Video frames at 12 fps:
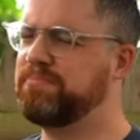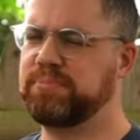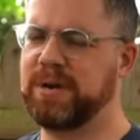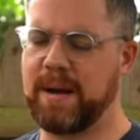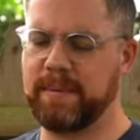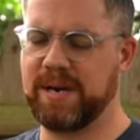
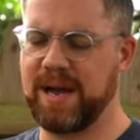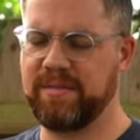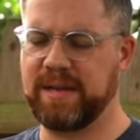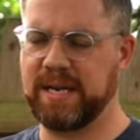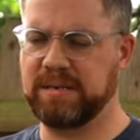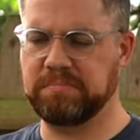probably
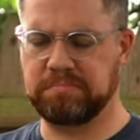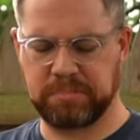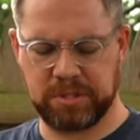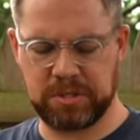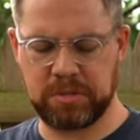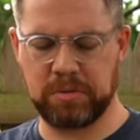nothing
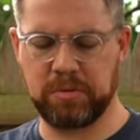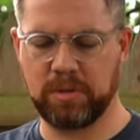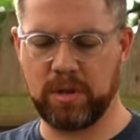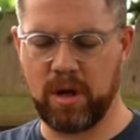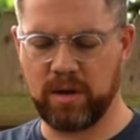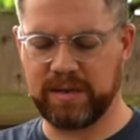too
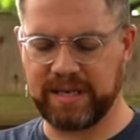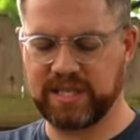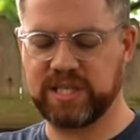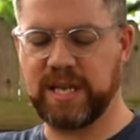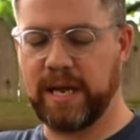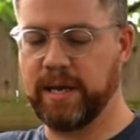long
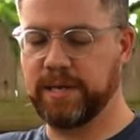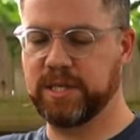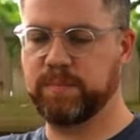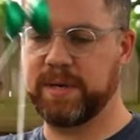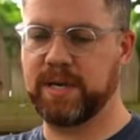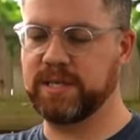extended
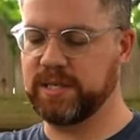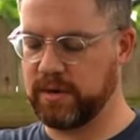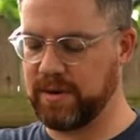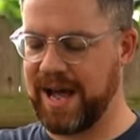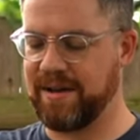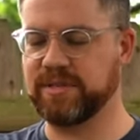just because you
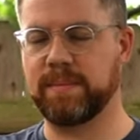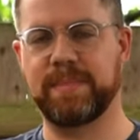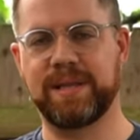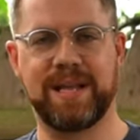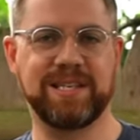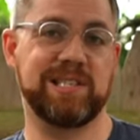don't have
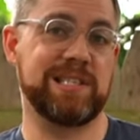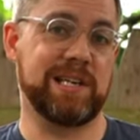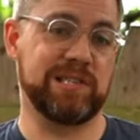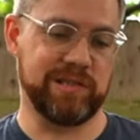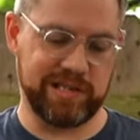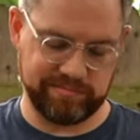something that's
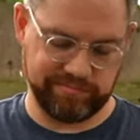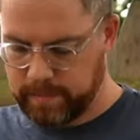centering.